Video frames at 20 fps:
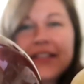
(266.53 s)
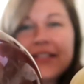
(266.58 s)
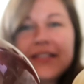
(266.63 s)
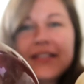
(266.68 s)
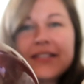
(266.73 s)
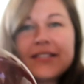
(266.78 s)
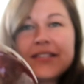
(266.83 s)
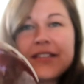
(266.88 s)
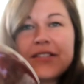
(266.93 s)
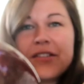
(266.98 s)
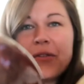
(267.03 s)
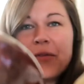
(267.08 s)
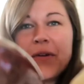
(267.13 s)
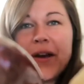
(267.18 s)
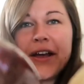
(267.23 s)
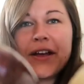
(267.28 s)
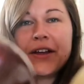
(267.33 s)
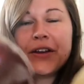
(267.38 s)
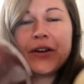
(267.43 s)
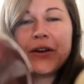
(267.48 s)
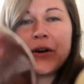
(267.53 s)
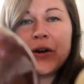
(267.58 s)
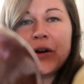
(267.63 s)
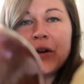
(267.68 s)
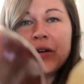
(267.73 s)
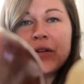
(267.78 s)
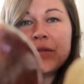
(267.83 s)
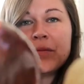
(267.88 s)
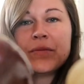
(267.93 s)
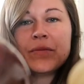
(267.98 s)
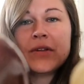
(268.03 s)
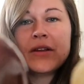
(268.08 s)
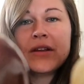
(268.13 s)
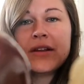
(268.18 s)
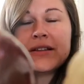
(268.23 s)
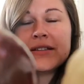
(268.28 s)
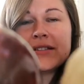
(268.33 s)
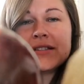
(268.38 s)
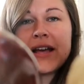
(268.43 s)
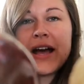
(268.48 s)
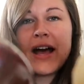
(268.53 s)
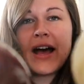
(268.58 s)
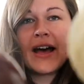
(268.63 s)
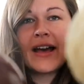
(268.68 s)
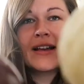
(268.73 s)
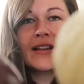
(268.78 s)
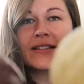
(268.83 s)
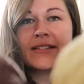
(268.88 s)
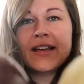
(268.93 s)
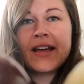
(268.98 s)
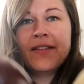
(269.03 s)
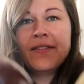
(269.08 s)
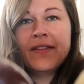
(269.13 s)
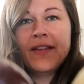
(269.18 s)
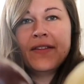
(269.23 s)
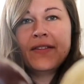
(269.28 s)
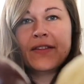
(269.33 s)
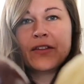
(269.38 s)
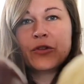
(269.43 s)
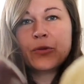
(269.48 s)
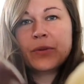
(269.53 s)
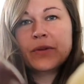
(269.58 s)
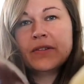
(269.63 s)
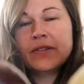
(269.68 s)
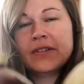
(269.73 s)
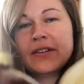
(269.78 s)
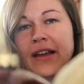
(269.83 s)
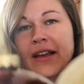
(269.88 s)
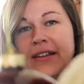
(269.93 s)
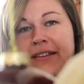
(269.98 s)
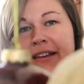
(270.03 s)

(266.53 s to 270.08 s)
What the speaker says: This is a regular size, and then this one's a